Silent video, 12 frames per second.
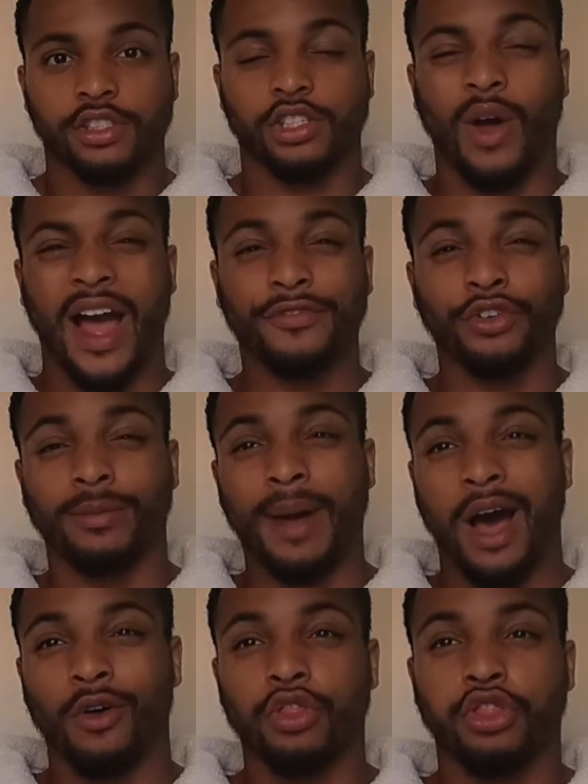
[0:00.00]
So after
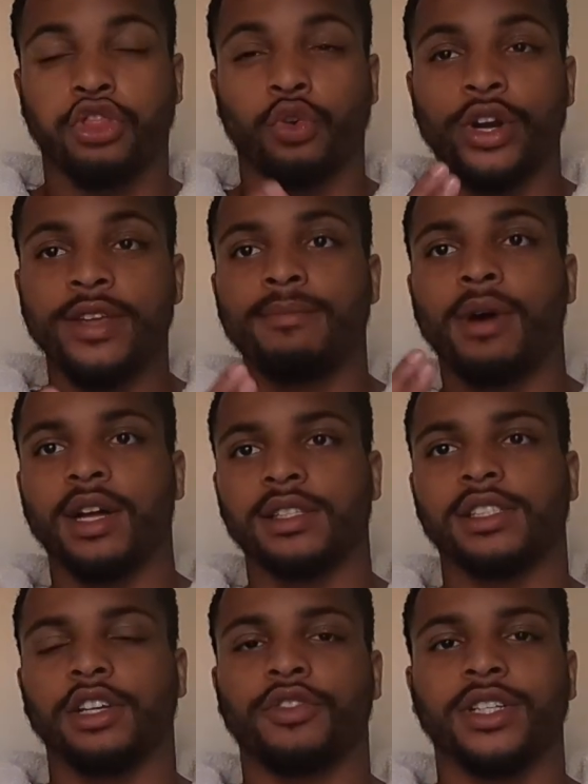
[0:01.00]
about 3
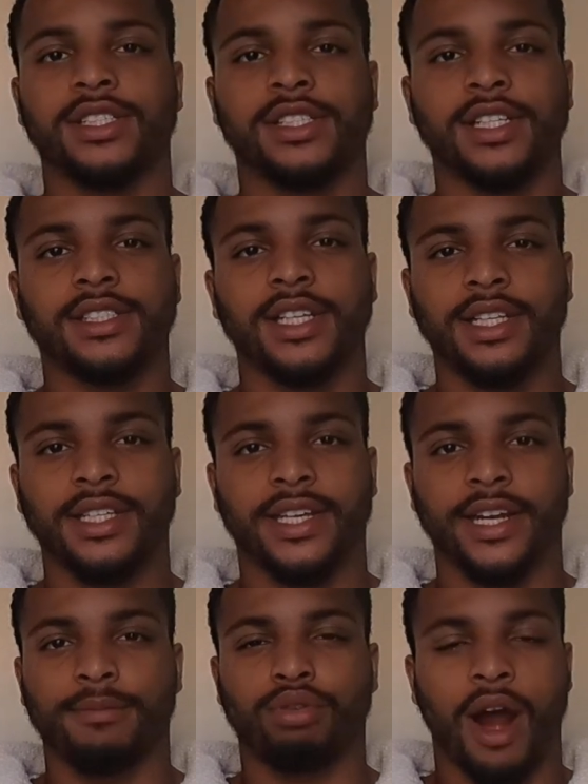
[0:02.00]
months of consistently
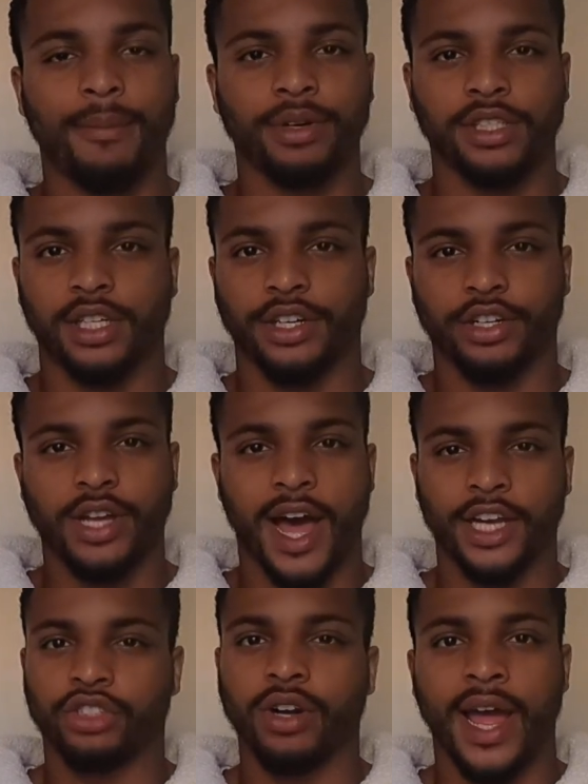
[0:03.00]
getting properties under
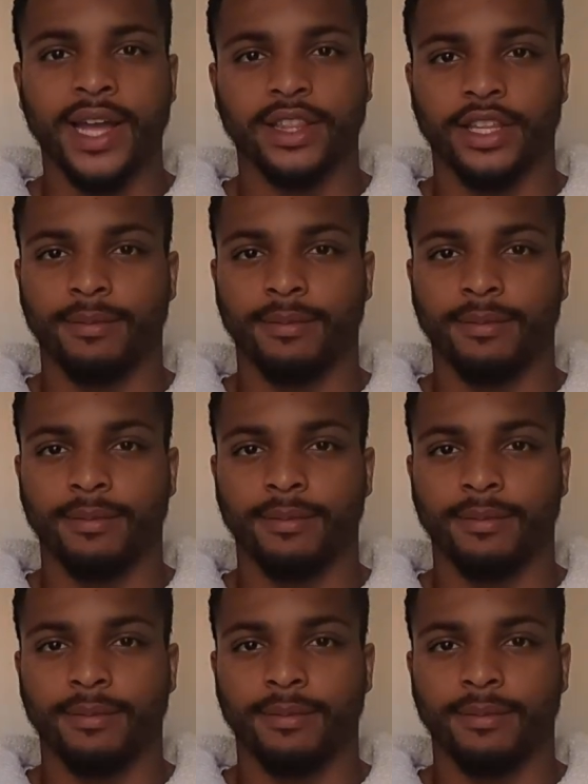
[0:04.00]
contract,